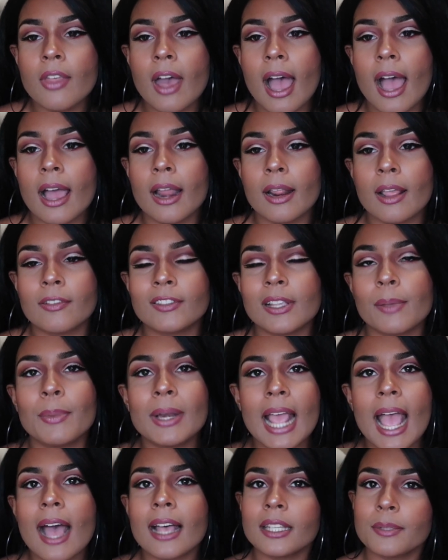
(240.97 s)
that if
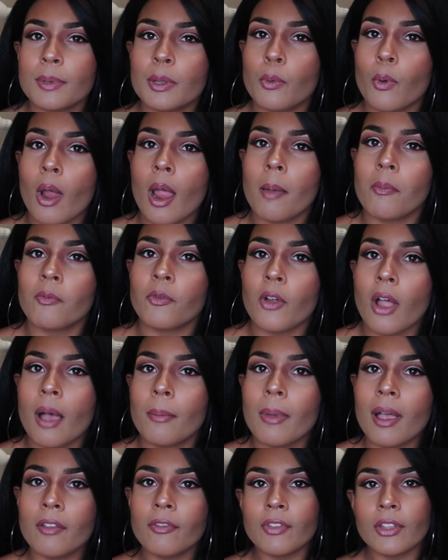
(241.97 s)
somebody asks me where I'm
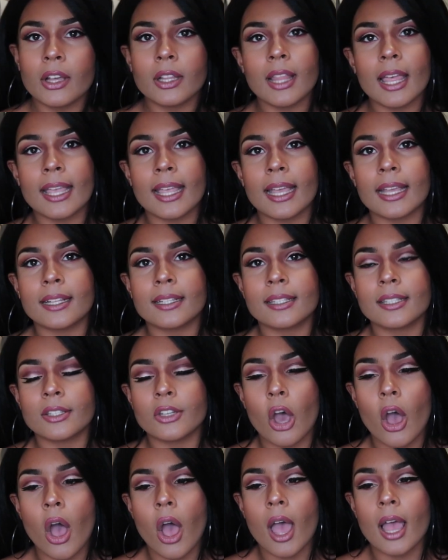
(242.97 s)
from, I feel like it's
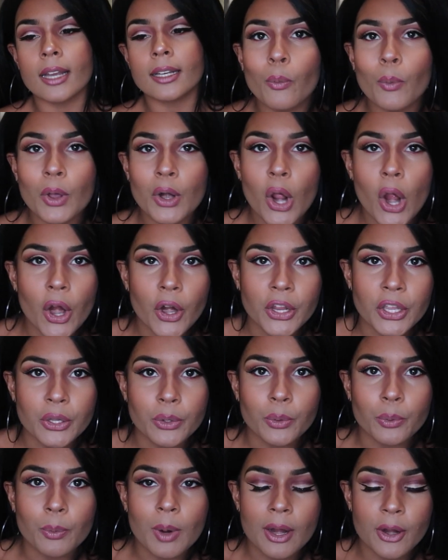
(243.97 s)
not, what are
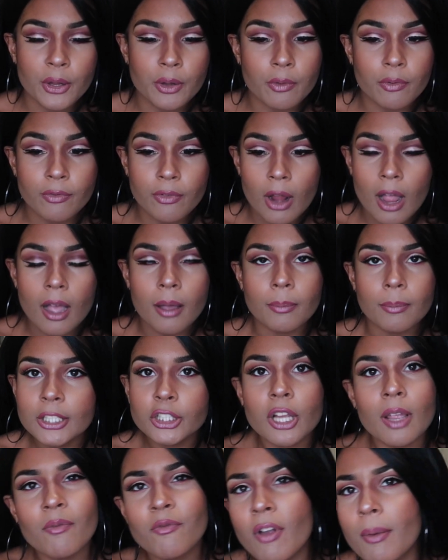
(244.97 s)
you? Where are you from?
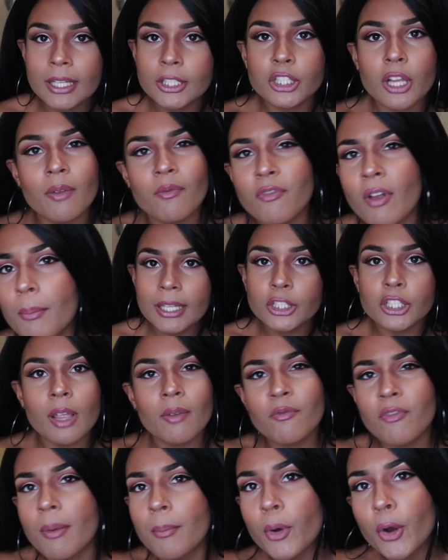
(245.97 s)
Bitch,
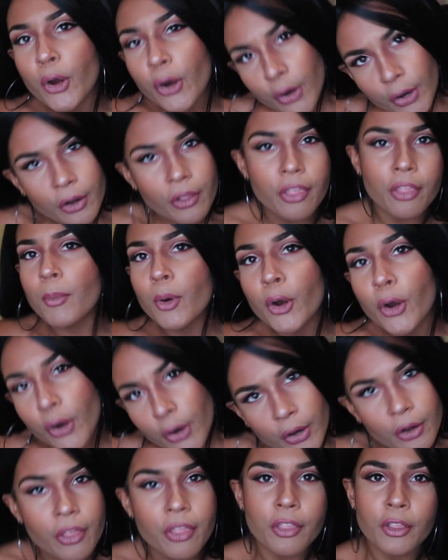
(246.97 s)
I'm from
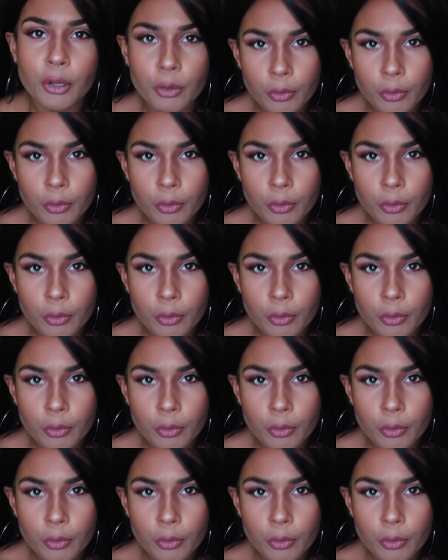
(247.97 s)
Earth.